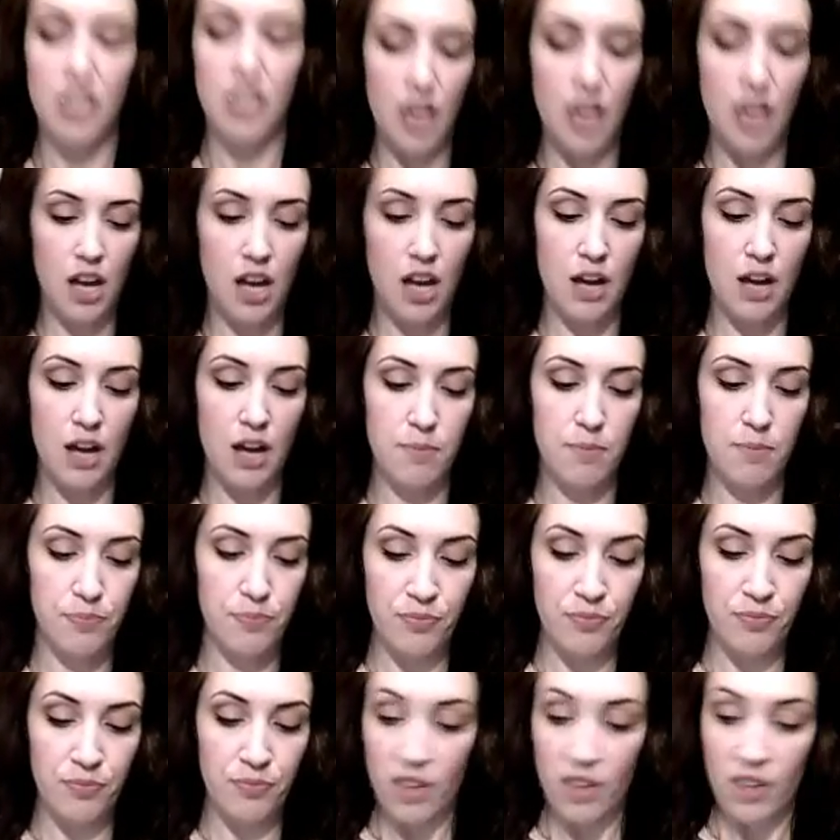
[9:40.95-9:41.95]

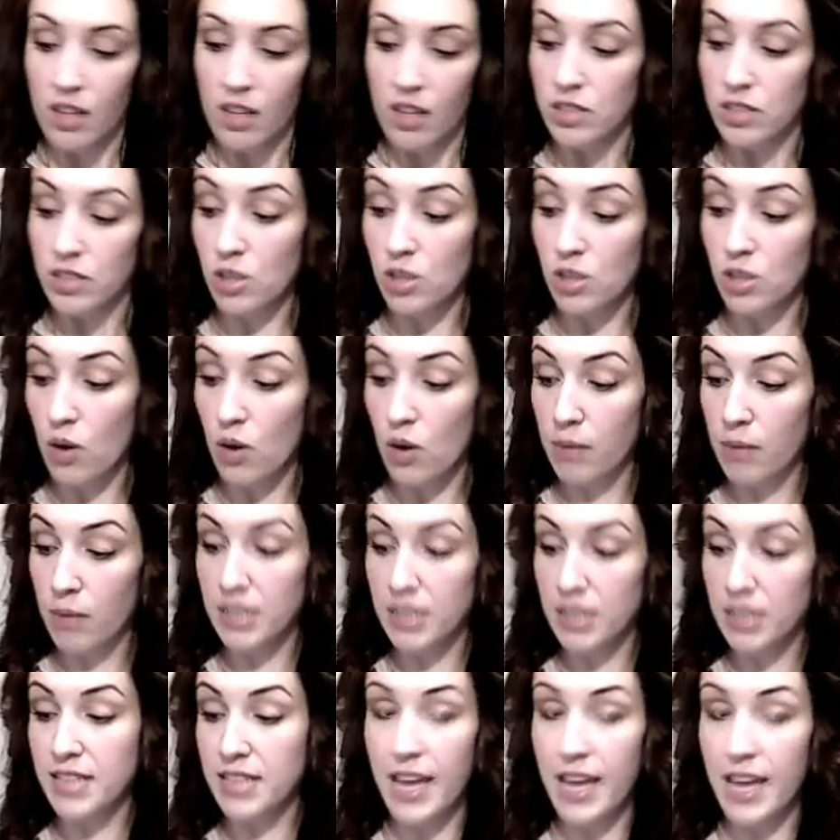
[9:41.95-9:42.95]
So I'm
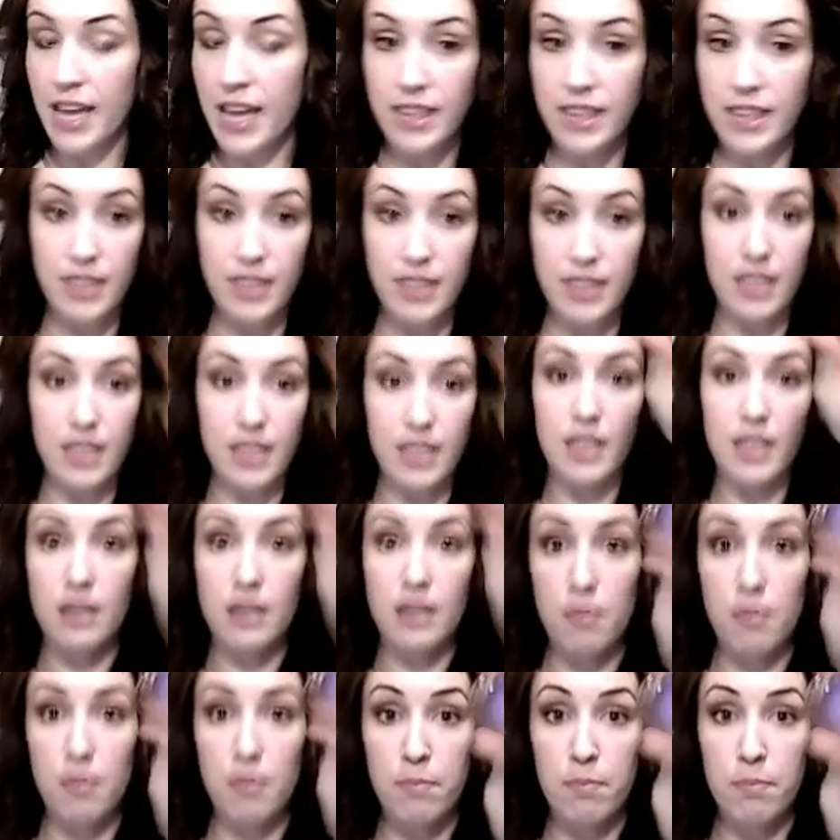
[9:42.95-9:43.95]
going to take
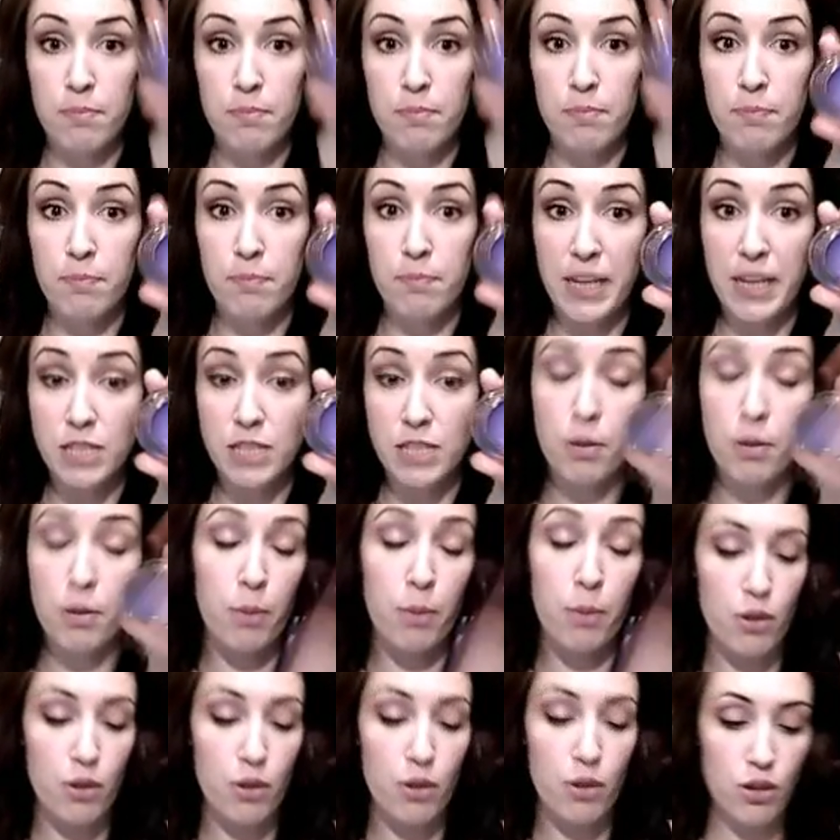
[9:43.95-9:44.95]
the painted
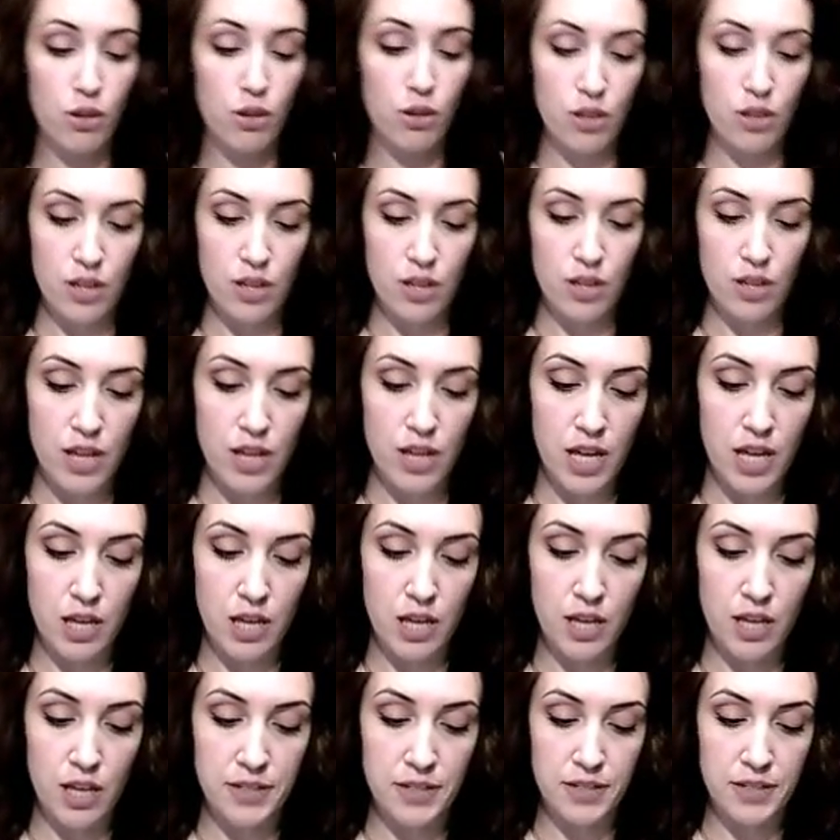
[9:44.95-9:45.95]
purple
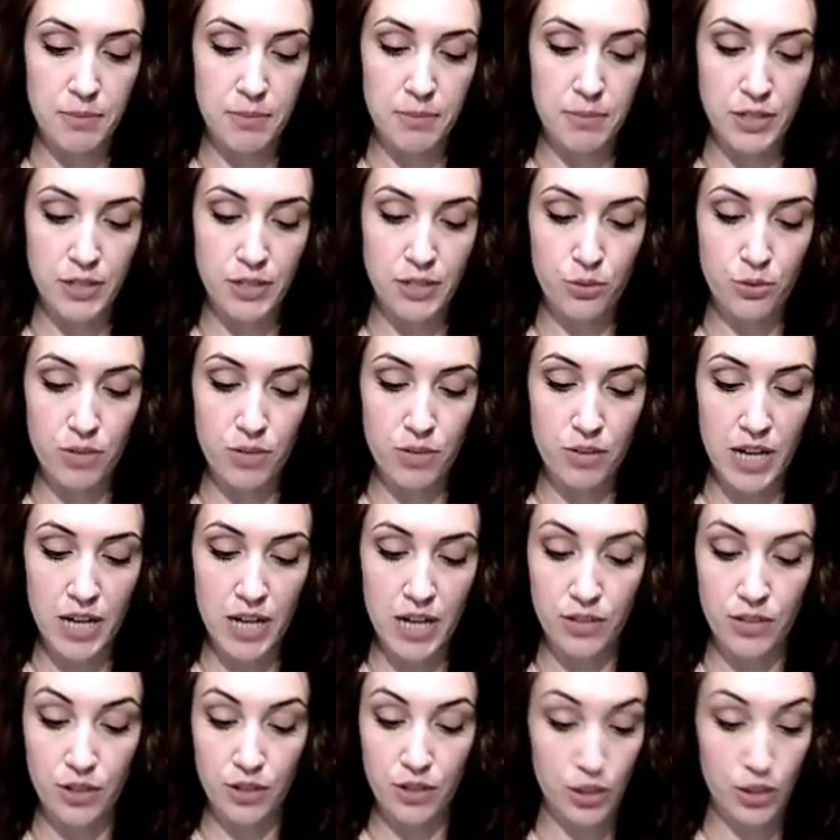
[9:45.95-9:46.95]
and my 239.
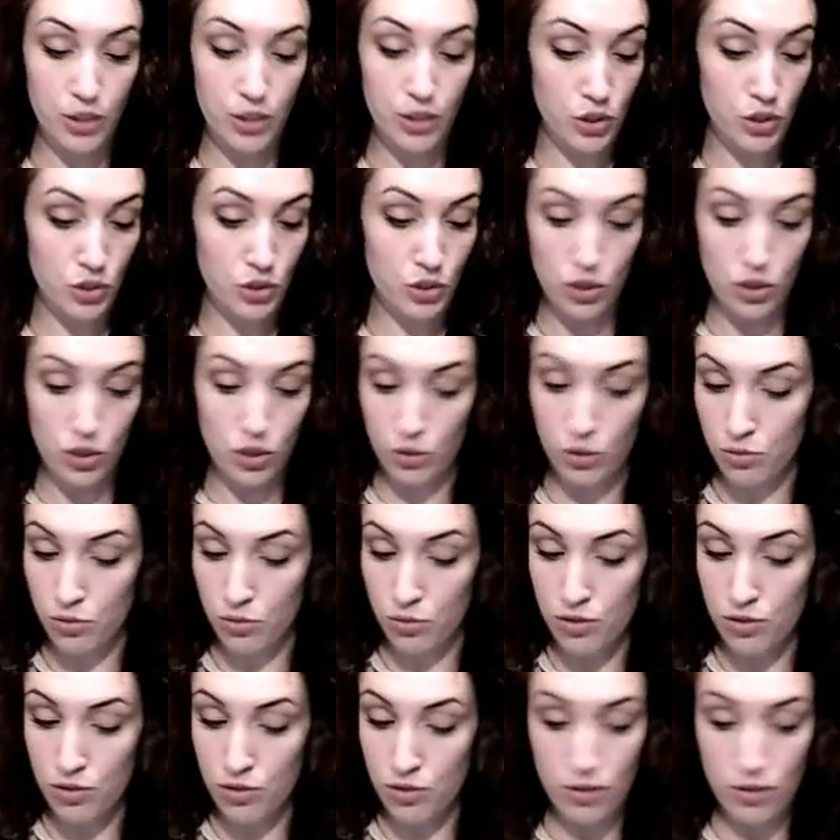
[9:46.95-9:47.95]
You can
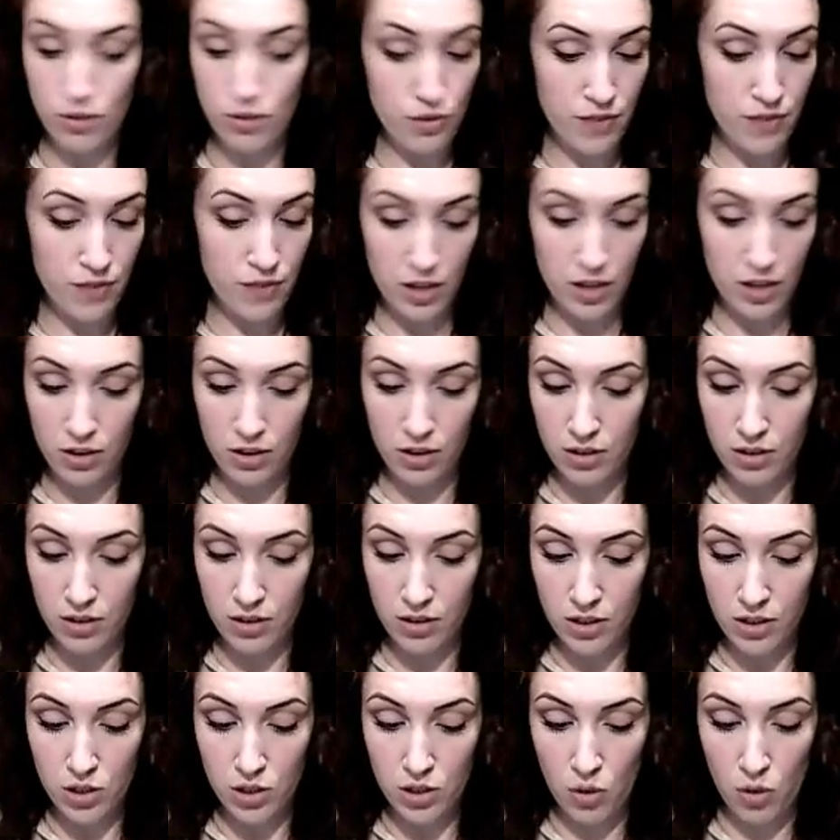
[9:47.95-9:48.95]
use your finger.
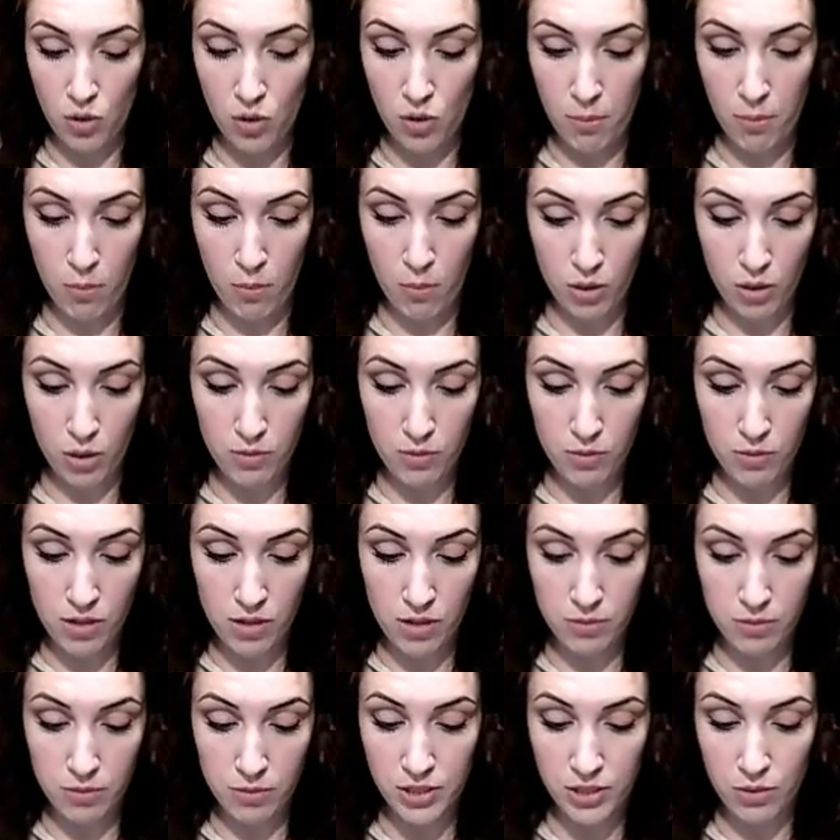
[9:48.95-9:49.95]
You are more than
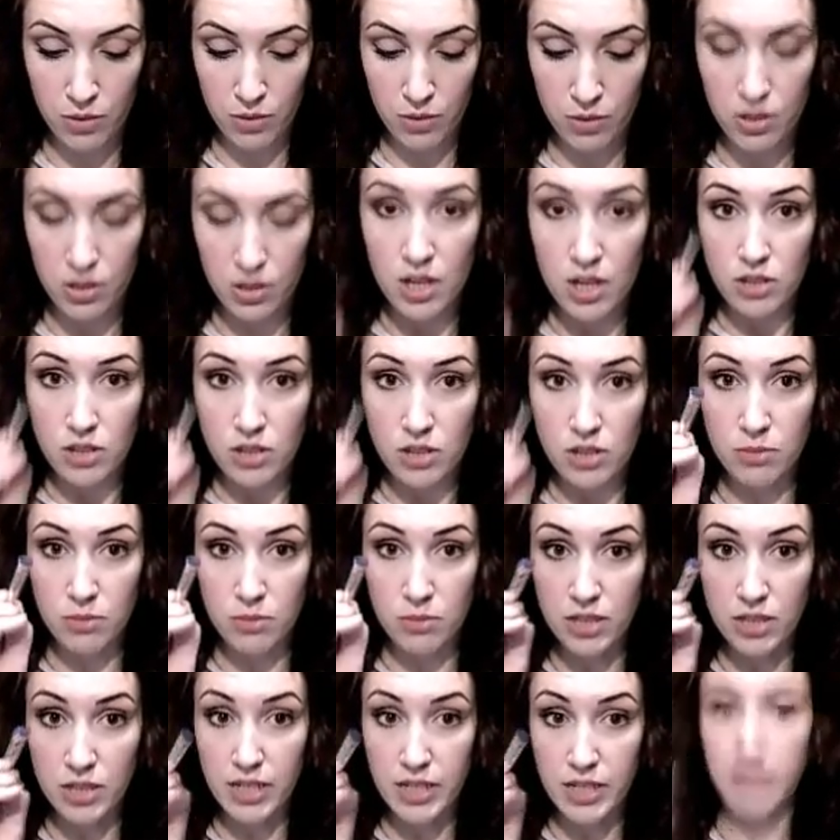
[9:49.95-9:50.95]
welcome to. So I'm
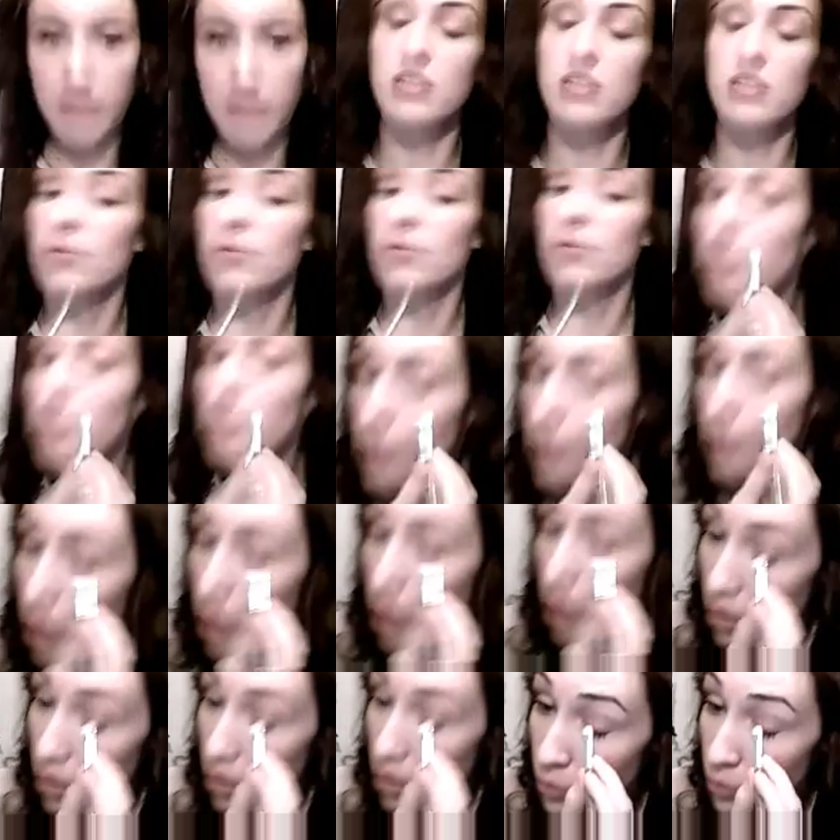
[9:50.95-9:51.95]
just going to take this and I'm going to put it
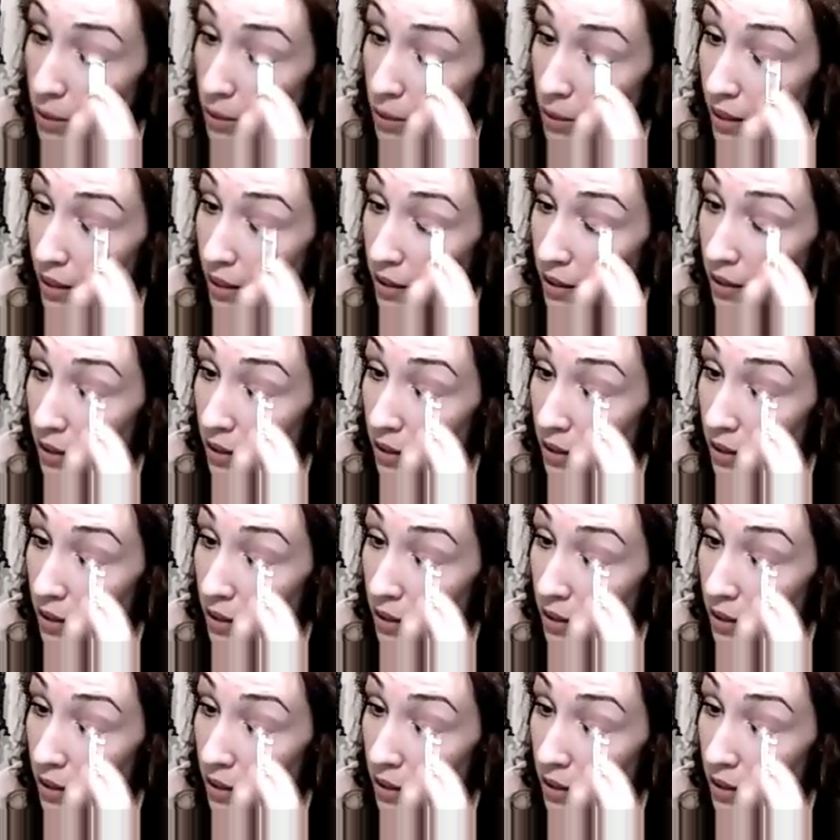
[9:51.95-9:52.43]
all over my lid.